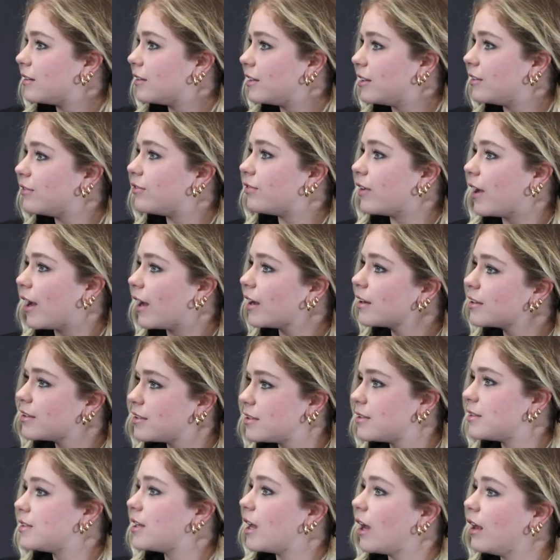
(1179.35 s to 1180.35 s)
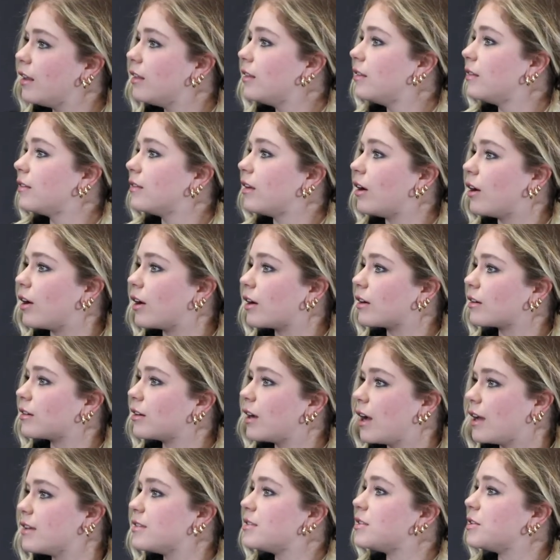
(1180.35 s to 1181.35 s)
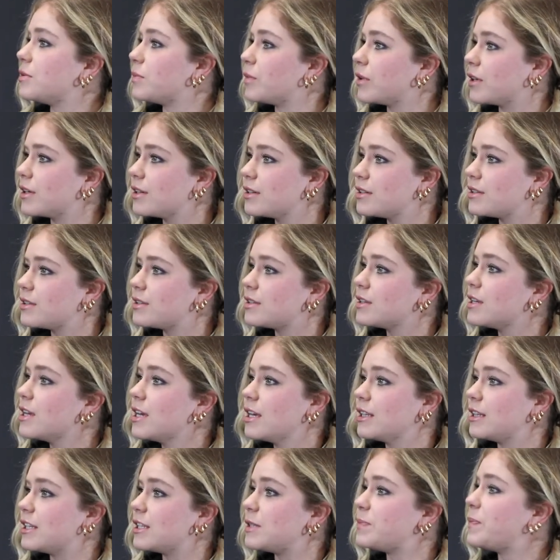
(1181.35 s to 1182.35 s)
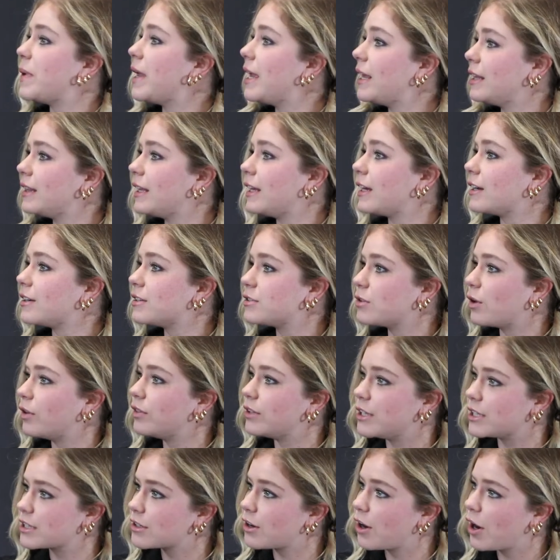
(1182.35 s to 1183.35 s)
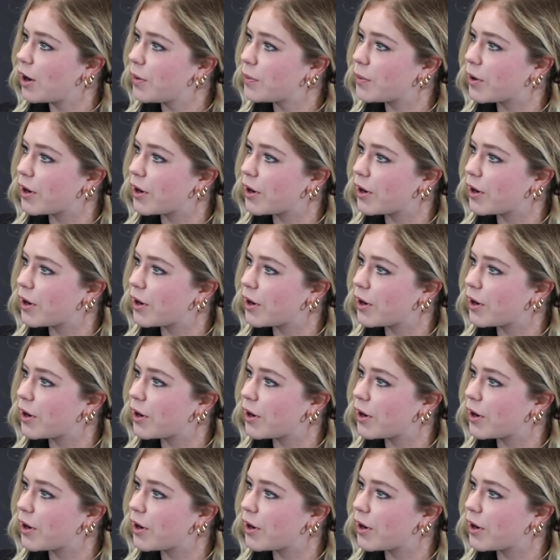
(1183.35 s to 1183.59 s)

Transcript: in fact, tell our customers this paint layers on these carpets.